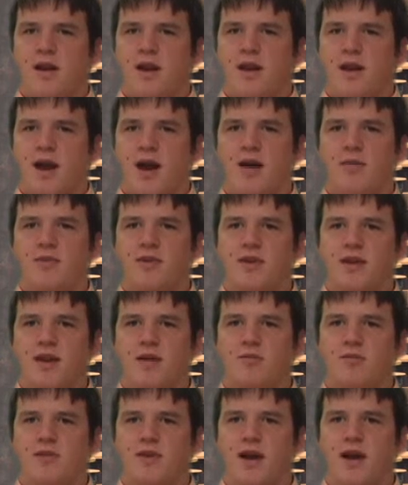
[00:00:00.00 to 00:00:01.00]
at
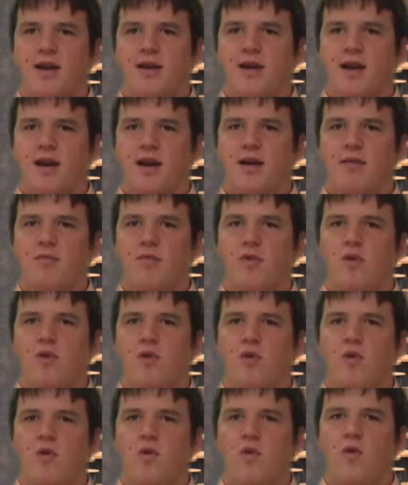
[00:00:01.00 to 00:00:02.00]
OmniCable.com
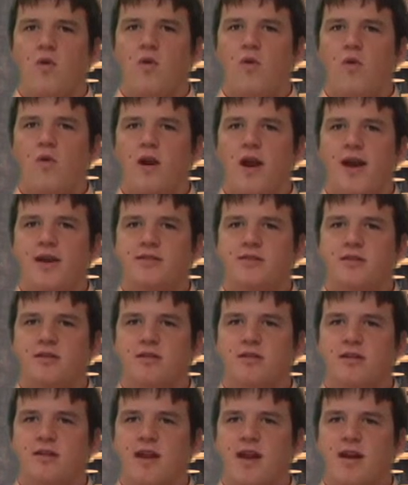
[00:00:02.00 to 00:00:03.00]
or ask
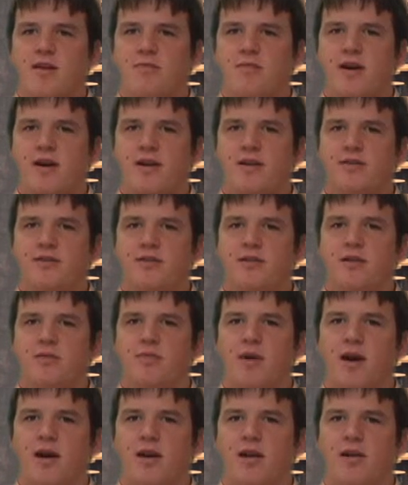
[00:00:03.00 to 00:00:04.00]
your account manager
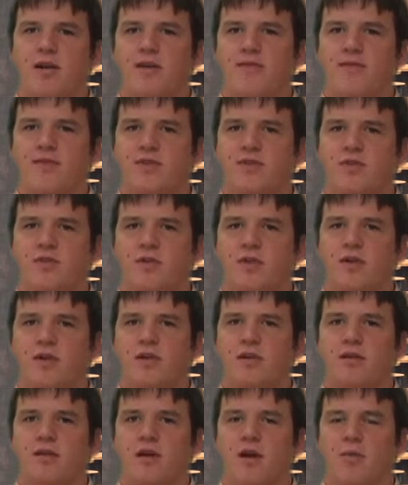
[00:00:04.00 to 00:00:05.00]
about our inventory
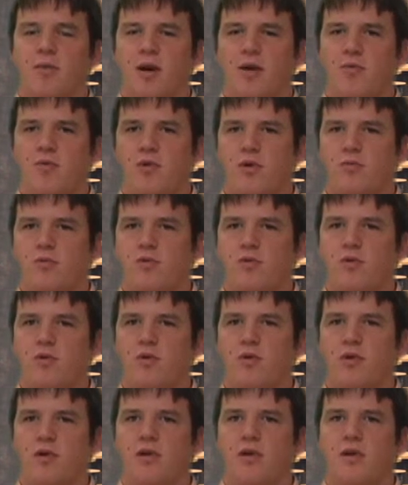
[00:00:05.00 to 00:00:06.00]
about portable
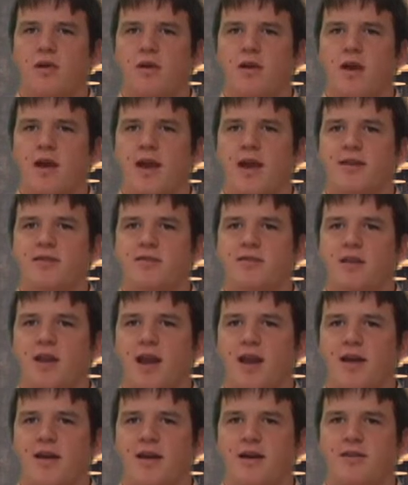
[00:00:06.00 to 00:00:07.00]
cord at
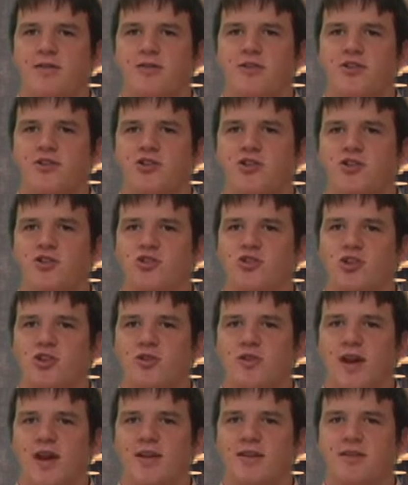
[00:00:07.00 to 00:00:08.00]

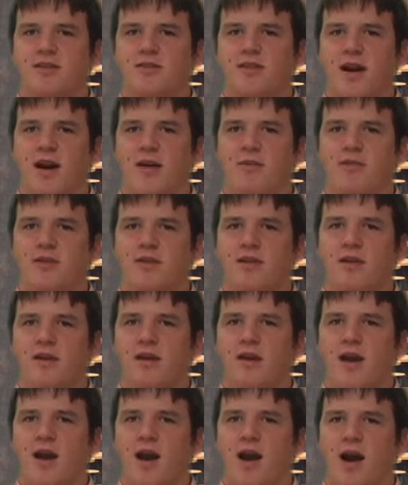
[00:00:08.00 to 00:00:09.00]
800-292-OMNI.
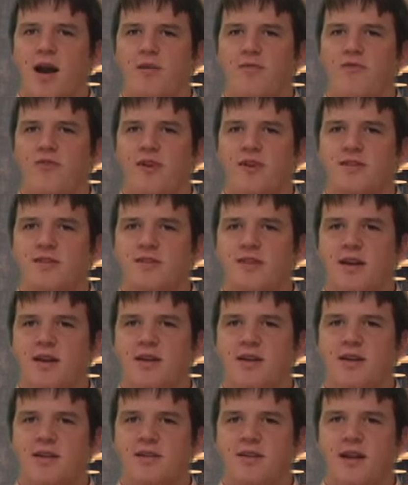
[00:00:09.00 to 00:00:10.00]
I'm Frank
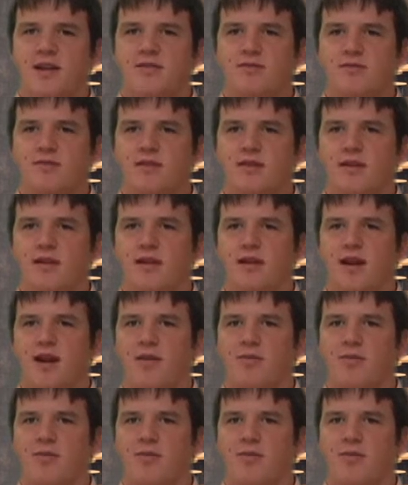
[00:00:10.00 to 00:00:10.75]
Stuckey, and thanks for tuning in to